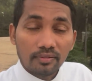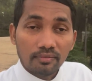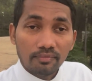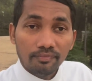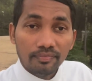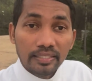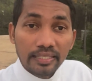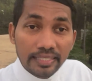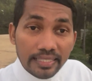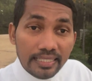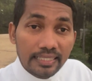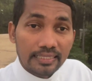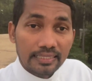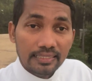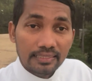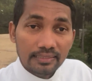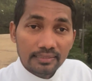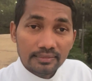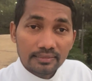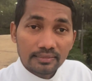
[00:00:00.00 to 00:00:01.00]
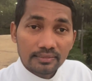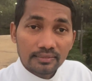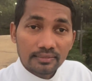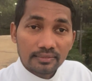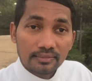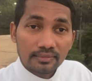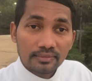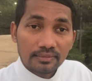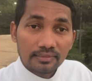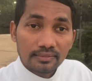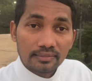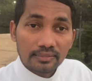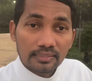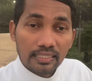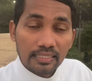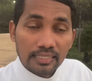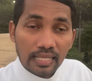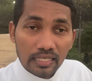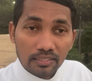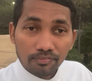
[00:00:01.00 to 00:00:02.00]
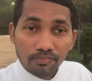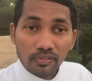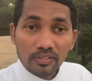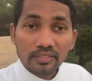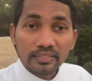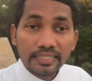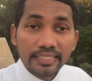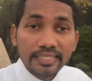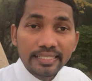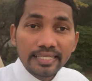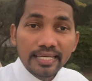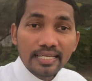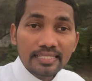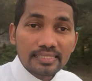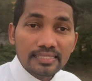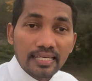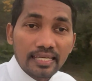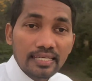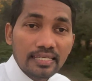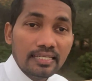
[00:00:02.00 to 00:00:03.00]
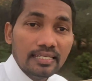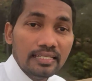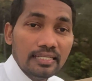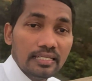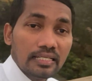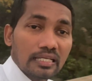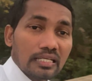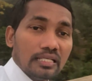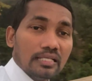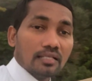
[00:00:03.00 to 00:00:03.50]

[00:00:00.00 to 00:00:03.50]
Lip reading: we read that for 3 days he